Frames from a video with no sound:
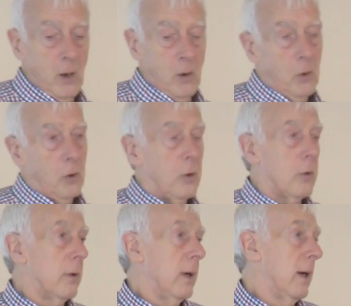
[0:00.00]

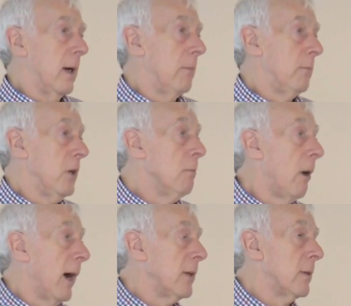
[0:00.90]
Or you
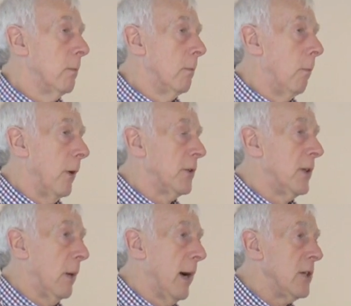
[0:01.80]
might want to
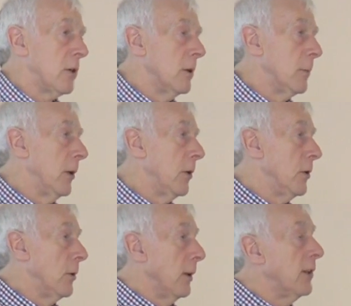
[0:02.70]
know age groups
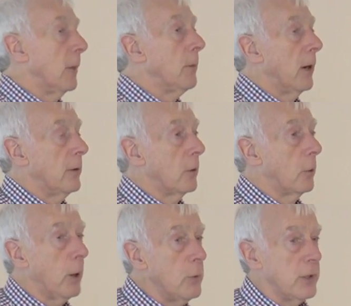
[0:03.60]
because you're doing some kind of
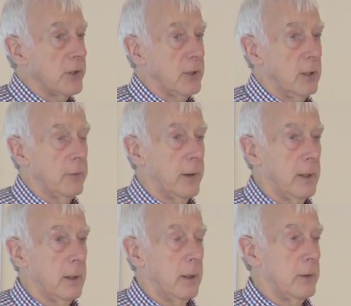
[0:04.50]
quota
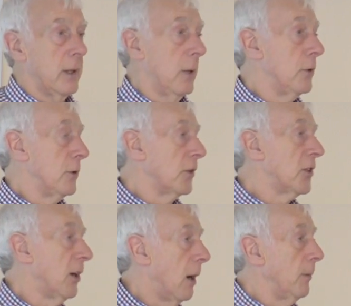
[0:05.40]
survey. And in other words, your
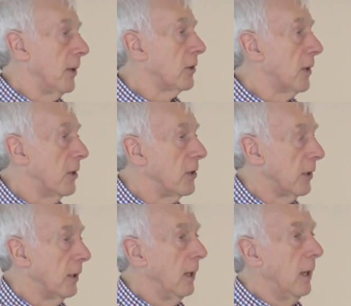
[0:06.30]
sampling
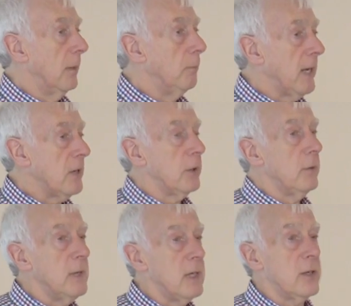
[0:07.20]
strategy means that
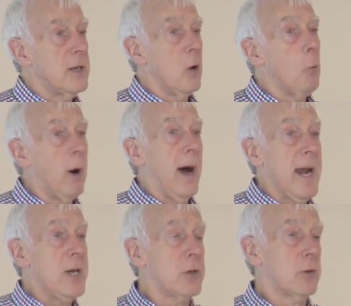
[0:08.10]
you need to know what
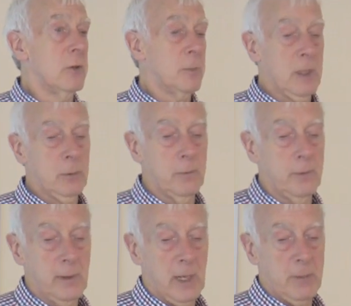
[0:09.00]
age groups people
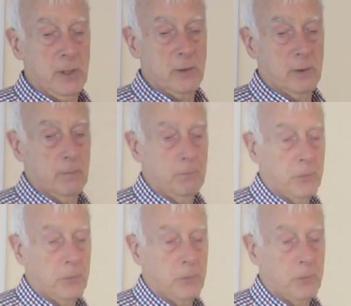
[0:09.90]
come into.